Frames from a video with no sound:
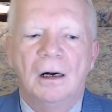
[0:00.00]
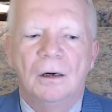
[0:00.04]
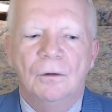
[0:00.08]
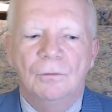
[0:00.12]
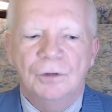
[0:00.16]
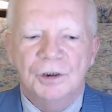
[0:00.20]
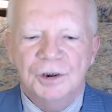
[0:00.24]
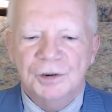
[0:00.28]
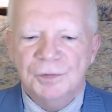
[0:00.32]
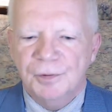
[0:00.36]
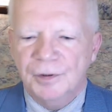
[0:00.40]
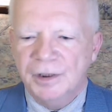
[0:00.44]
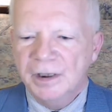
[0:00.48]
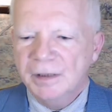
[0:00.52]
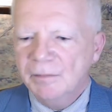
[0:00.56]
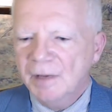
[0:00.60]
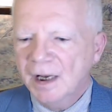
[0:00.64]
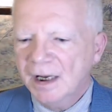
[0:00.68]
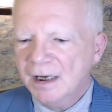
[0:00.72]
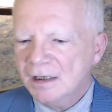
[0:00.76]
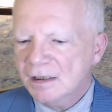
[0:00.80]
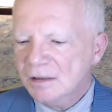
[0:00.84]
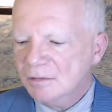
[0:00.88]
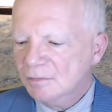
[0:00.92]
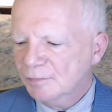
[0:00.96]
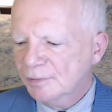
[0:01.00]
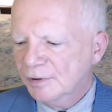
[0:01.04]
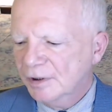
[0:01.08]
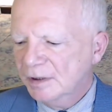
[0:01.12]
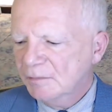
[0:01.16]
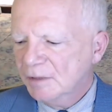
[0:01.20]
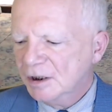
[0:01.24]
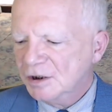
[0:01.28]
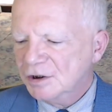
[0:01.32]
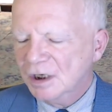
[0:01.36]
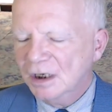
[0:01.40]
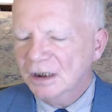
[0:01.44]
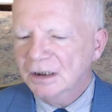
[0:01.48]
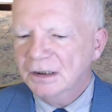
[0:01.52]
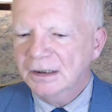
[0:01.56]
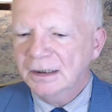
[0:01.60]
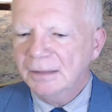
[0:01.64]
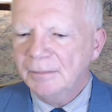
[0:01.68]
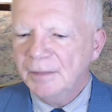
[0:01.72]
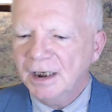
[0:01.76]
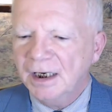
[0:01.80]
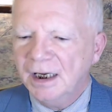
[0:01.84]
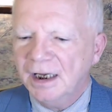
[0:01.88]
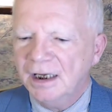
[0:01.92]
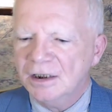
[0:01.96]
which pretty much
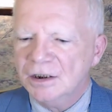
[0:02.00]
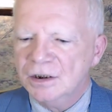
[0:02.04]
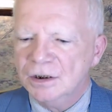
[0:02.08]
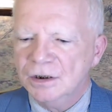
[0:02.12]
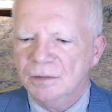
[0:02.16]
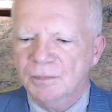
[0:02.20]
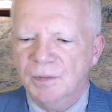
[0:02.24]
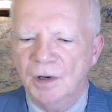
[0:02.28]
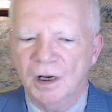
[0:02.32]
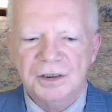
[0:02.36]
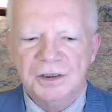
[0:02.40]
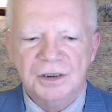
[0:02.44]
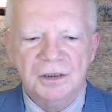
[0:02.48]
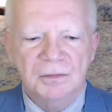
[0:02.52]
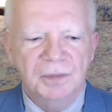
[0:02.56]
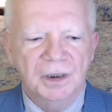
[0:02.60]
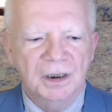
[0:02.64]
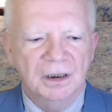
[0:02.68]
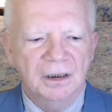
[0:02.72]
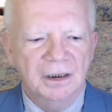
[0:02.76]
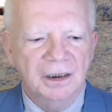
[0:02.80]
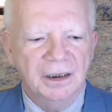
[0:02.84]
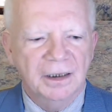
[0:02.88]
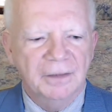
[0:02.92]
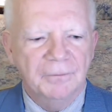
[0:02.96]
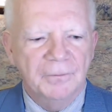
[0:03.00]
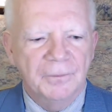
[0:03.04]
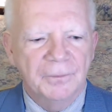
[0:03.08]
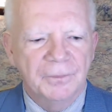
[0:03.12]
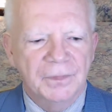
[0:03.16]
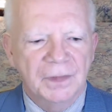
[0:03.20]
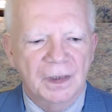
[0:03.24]
eliminates the possibility